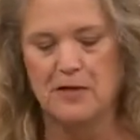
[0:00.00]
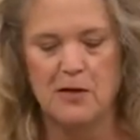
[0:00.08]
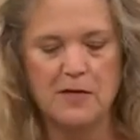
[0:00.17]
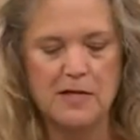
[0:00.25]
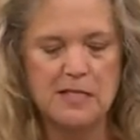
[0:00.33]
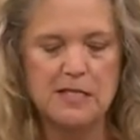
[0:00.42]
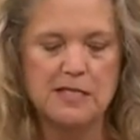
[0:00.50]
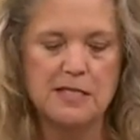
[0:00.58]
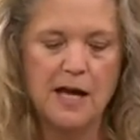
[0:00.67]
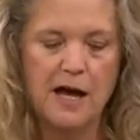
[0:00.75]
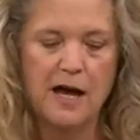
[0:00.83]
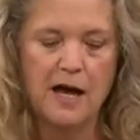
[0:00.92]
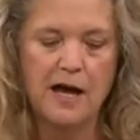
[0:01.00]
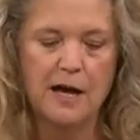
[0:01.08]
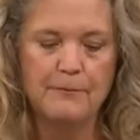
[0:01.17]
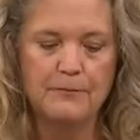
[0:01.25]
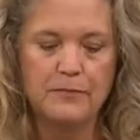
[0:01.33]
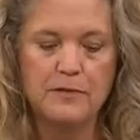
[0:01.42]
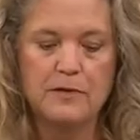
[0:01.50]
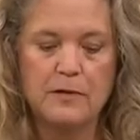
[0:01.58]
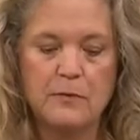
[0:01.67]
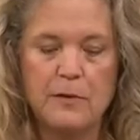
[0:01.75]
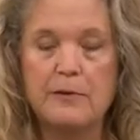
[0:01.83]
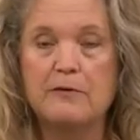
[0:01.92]
So this is um,
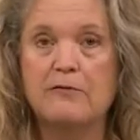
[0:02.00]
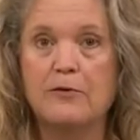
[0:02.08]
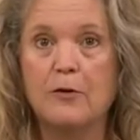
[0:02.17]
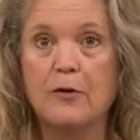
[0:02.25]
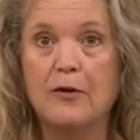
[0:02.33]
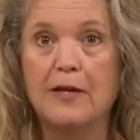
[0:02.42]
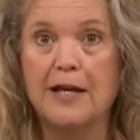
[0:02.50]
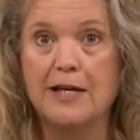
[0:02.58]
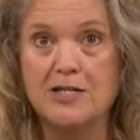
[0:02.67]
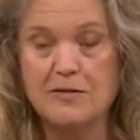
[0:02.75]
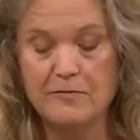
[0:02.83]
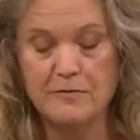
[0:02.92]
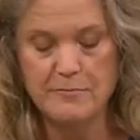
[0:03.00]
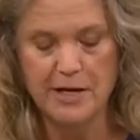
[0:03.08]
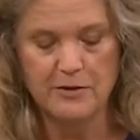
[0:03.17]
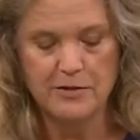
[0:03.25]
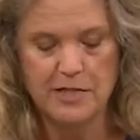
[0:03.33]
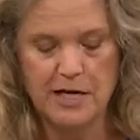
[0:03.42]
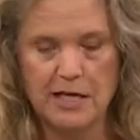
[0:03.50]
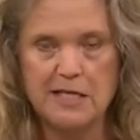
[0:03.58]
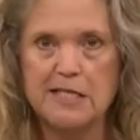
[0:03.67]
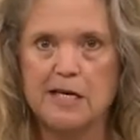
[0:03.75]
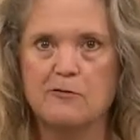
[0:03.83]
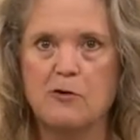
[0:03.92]
the ribbon floral collection from
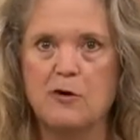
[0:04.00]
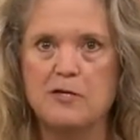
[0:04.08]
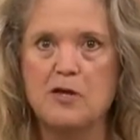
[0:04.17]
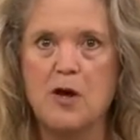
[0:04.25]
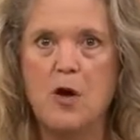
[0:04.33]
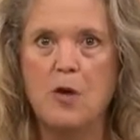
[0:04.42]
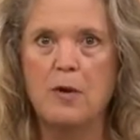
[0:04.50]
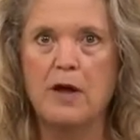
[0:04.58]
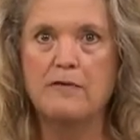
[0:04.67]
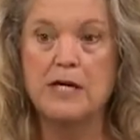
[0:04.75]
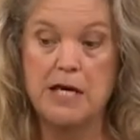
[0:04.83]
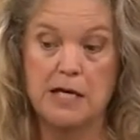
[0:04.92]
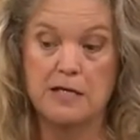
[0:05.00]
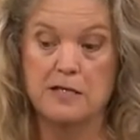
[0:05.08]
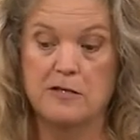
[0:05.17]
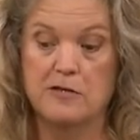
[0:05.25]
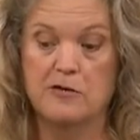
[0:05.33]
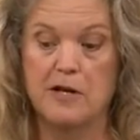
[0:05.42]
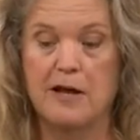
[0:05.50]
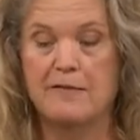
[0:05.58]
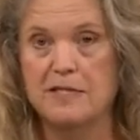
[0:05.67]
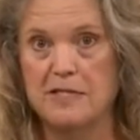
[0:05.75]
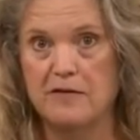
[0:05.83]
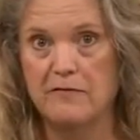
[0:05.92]
Benertex. And of course, we have a kit, so you can have
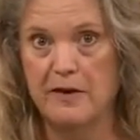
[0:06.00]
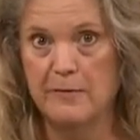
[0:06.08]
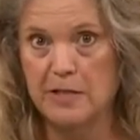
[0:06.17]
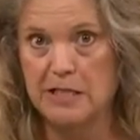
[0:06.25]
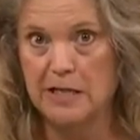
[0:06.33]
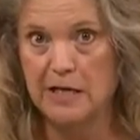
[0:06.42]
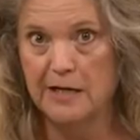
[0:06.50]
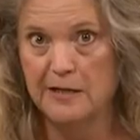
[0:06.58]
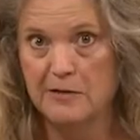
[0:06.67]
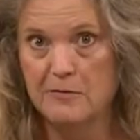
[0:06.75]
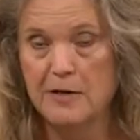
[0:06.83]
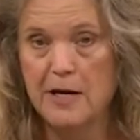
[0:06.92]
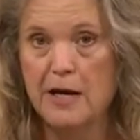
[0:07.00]
the same fabrics that I do.